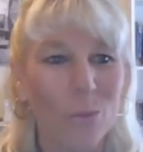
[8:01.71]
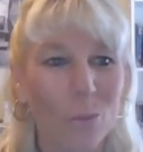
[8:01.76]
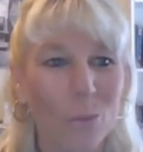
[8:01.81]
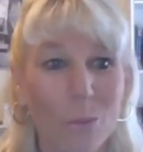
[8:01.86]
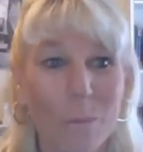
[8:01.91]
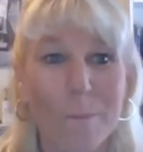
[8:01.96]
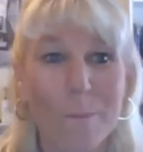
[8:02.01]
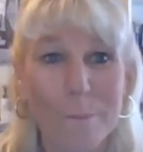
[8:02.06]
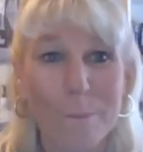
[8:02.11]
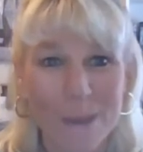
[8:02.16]

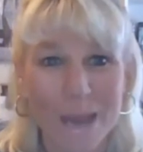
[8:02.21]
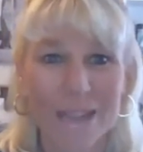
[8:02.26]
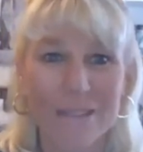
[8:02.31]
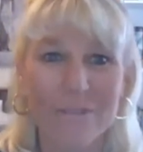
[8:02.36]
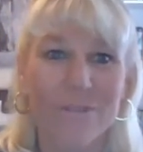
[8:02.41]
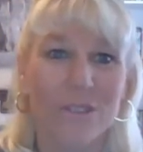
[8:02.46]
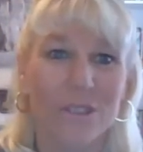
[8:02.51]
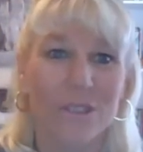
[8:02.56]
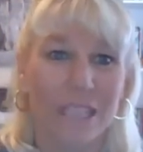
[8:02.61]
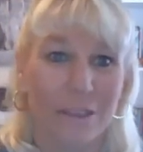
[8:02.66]

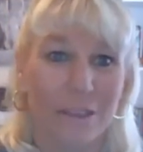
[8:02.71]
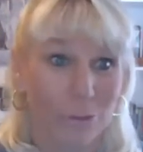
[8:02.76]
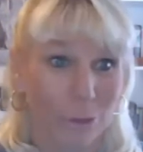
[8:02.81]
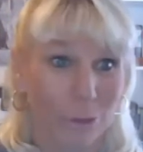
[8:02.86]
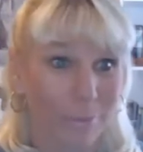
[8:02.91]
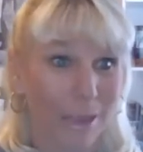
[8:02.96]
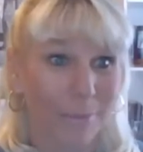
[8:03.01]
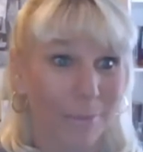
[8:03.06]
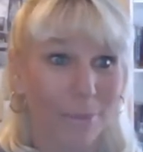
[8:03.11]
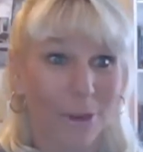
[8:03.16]
Mindfully,
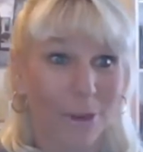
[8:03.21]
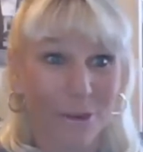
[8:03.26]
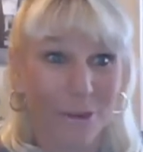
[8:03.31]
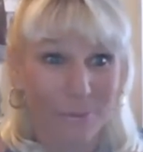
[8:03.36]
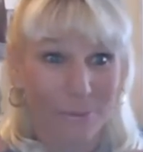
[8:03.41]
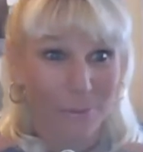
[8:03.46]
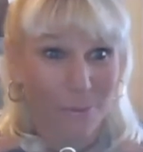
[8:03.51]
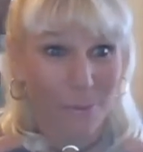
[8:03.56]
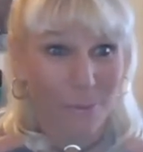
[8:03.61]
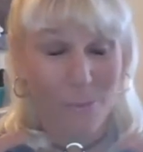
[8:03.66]
remember?
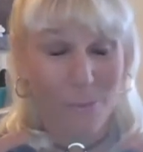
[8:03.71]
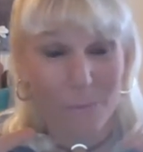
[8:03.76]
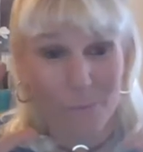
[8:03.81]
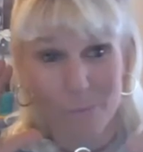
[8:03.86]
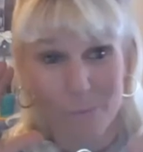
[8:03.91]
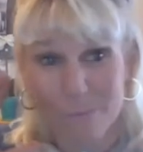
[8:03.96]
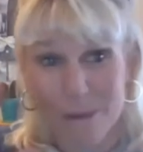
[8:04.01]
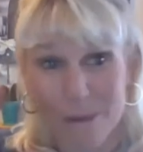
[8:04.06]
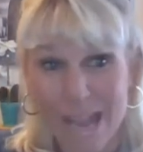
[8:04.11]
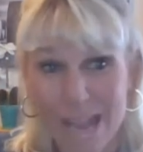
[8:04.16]

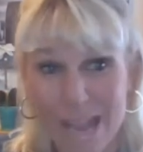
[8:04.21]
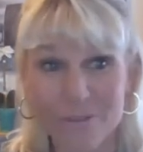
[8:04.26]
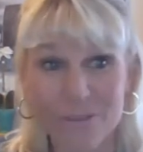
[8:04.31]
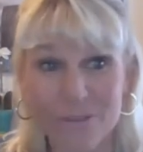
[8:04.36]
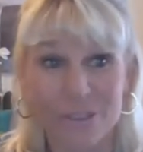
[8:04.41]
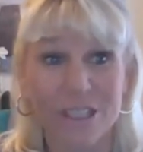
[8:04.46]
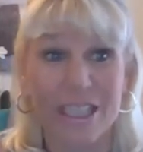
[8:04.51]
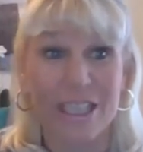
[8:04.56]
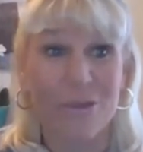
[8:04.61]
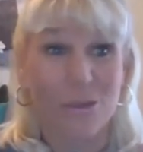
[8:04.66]

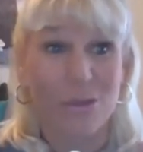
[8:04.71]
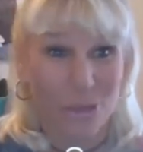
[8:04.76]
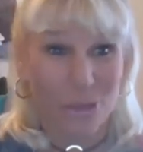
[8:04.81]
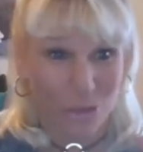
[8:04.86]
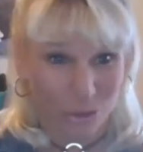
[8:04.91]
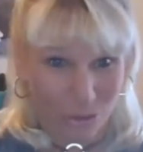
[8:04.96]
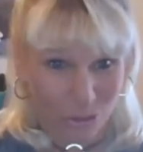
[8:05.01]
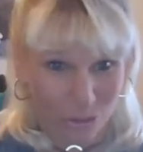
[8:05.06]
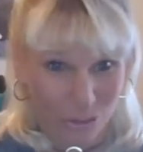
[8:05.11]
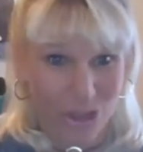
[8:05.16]
Mindfully with
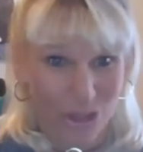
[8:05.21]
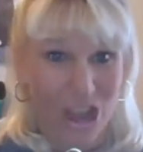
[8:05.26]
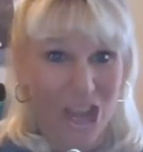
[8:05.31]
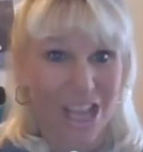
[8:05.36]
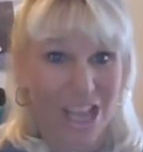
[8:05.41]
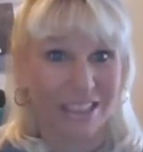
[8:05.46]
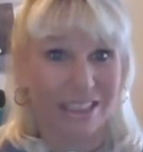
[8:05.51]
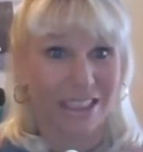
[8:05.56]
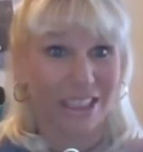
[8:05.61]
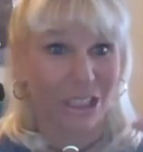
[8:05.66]
your
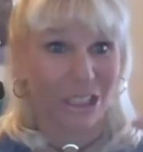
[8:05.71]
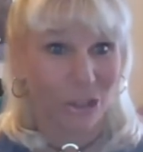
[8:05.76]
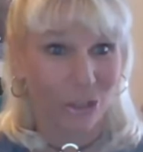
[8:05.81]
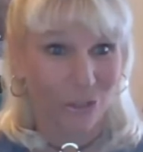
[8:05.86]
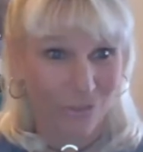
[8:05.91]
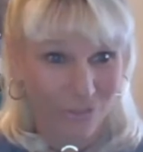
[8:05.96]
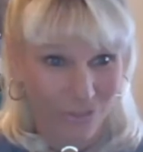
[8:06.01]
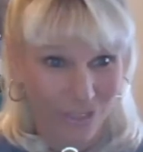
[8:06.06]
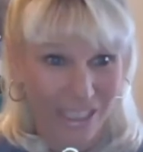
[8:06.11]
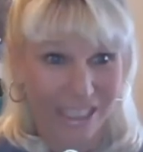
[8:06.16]
thoughts and
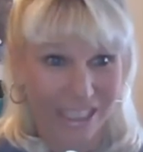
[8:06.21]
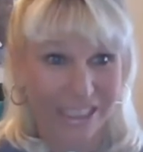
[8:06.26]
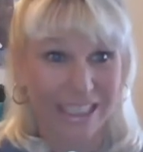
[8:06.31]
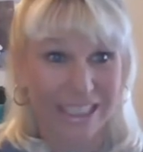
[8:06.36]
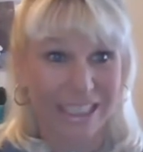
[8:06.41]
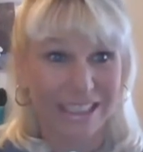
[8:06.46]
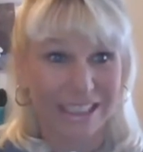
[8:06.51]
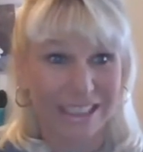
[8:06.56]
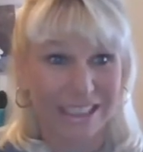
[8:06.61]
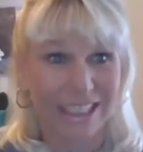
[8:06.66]
your
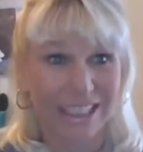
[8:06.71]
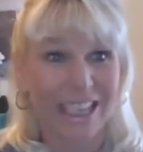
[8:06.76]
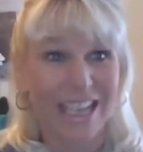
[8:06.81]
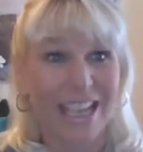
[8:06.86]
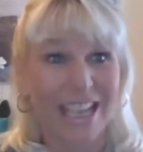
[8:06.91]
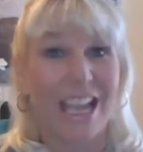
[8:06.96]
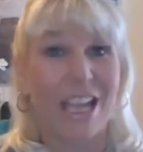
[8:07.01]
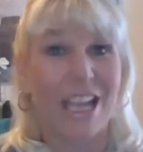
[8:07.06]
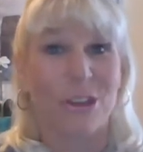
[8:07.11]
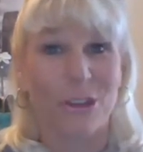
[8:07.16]
feelings
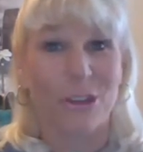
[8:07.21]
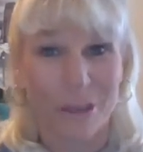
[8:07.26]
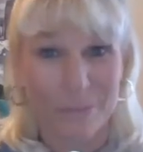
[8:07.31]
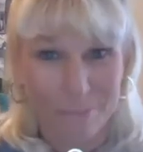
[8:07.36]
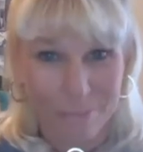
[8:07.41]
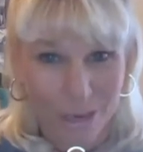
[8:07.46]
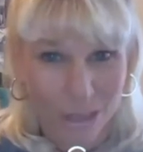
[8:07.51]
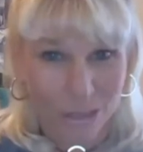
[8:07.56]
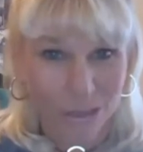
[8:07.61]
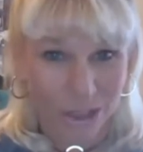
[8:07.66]
and your
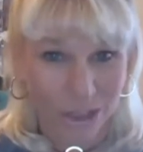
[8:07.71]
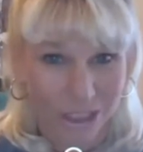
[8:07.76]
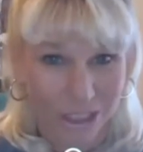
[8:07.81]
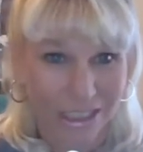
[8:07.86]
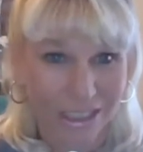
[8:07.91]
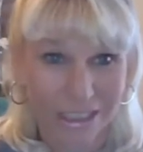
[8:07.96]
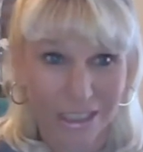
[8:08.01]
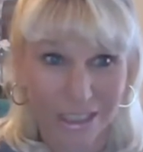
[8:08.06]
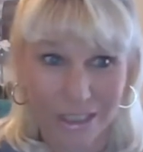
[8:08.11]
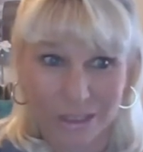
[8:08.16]

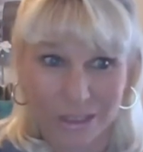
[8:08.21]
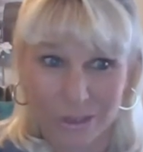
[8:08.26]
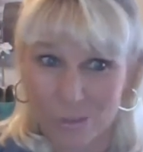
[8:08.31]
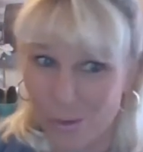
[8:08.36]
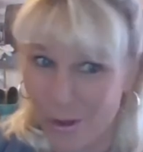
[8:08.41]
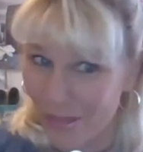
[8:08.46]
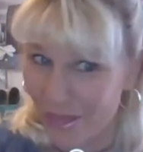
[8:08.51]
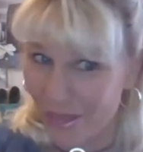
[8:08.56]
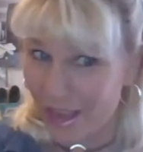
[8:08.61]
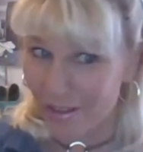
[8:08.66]
emotions
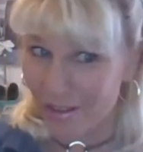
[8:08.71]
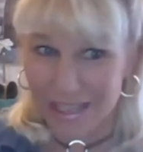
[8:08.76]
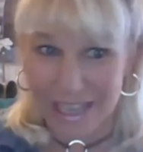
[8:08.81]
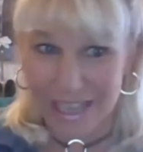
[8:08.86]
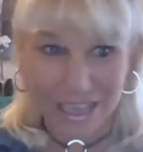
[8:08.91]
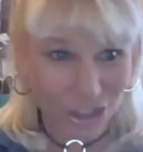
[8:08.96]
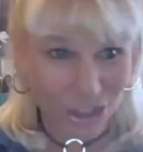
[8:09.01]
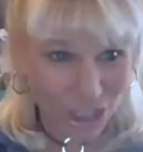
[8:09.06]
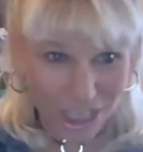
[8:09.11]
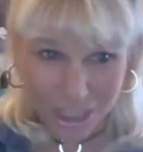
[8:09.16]
without
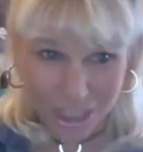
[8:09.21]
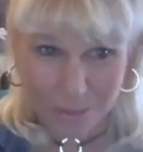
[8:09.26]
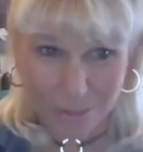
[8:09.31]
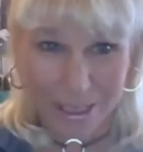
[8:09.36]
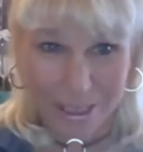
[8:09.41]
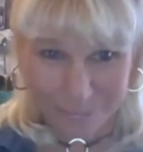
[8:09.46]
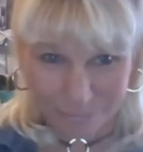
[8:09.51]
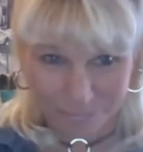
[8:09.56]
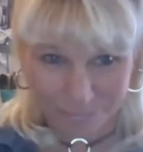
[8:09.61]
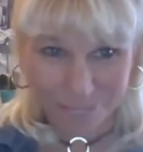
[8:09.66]
that
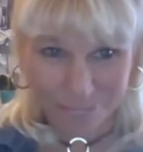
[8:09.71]
judgment.